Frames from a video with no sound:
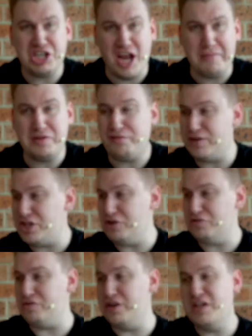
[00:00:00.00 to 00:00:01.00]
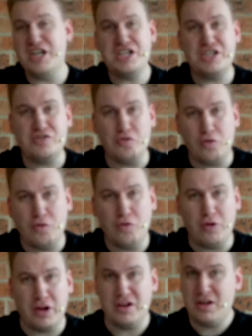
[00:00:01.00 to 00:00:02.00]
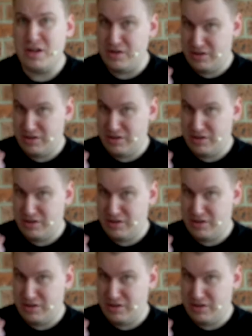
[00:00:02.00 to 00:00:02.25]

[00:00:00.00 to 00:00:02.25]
game is for children. It's drawn.